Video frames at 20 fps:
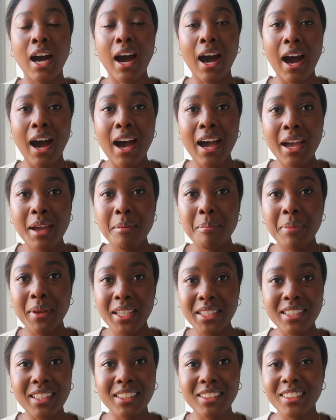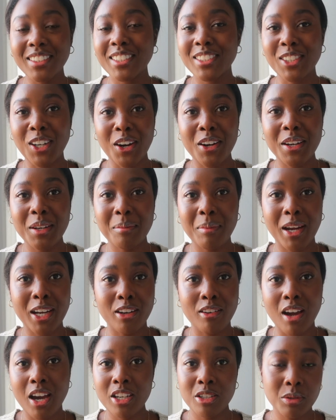I basically started my
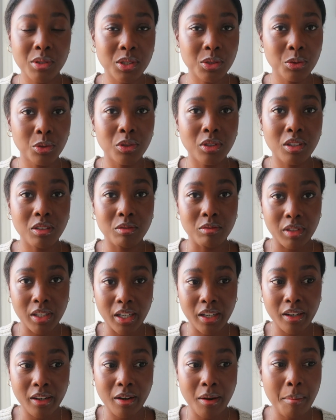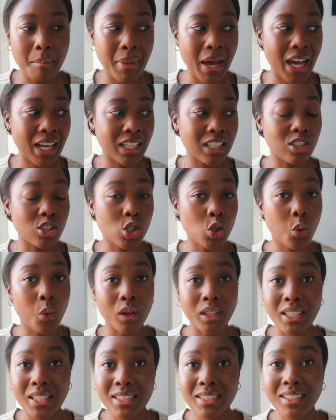graduate school career back in
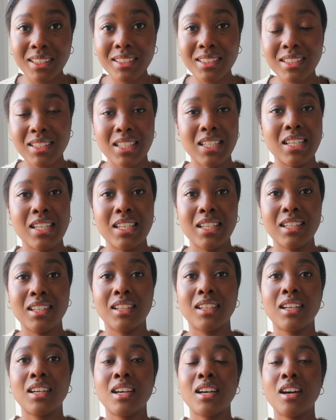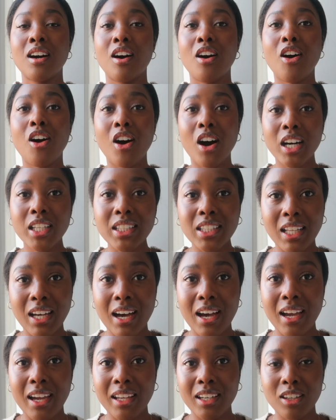twenty sixteen.
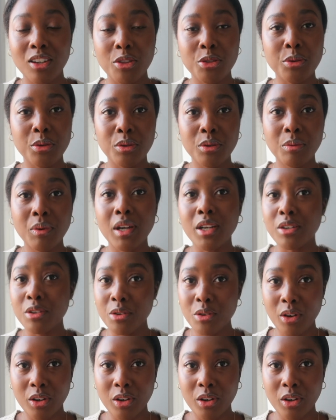Online through New